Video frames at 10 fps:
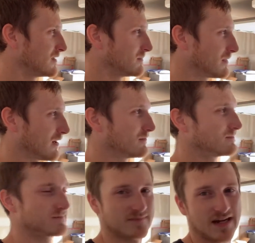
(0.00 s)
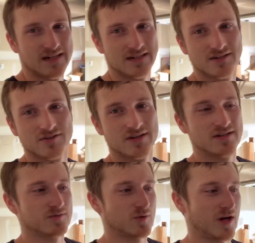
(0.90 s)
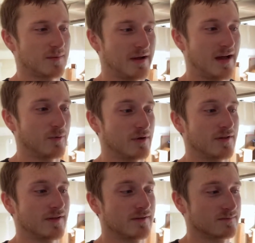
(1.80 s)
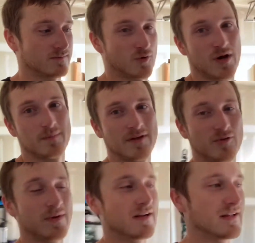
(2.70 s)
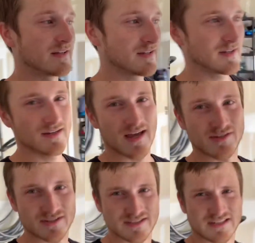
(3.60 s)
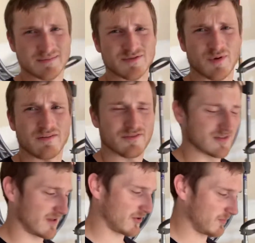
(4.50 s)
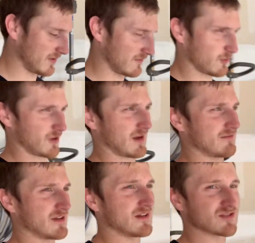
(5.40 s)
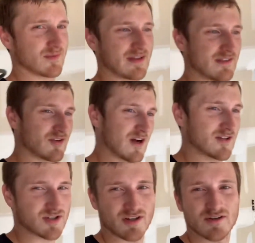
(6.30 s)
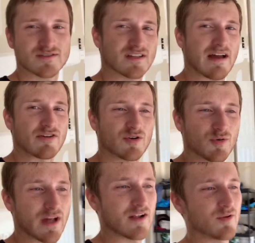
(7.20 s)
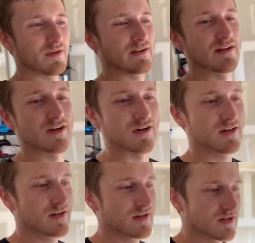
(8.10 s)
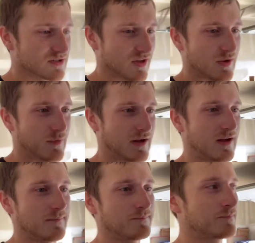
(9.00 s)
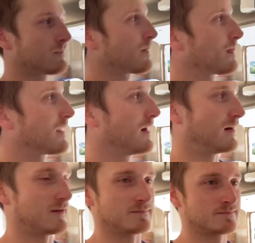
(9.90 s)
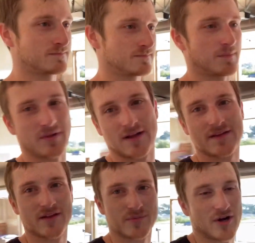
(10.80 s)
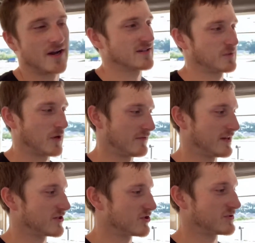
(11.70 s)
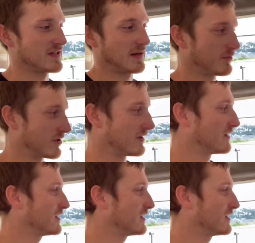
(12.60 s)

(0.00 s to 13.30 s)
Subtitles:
about 90 degrees where I'm at with quite a bit of humidity. As you can see, I'm sweating for the little bit of work I've done. So I'm gonna get the garage closed, have it cool down a little bit in here, so then when I'm applying the other products, I won't have any issues. And I'm gonna